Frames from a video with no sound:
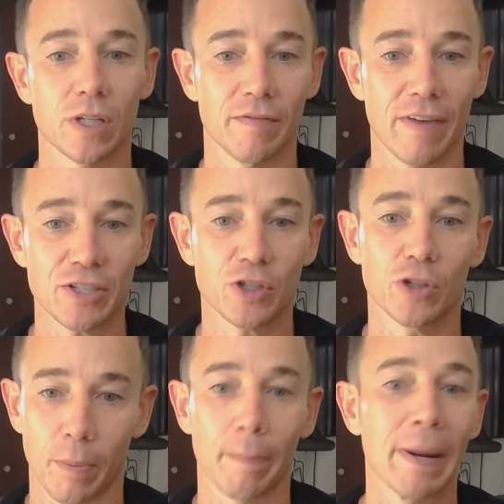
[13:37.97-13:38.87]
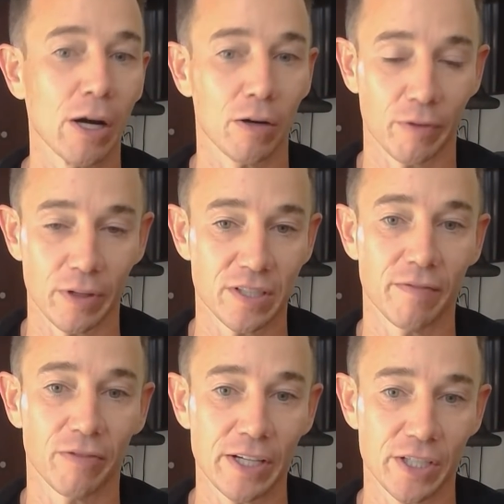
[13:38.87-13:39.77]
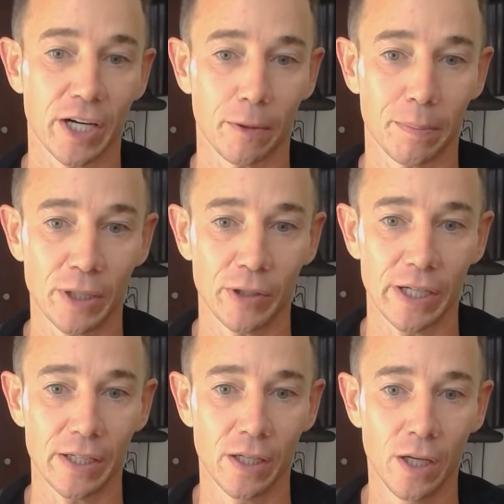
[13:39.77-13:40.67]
an investor to prepare for this inflationary period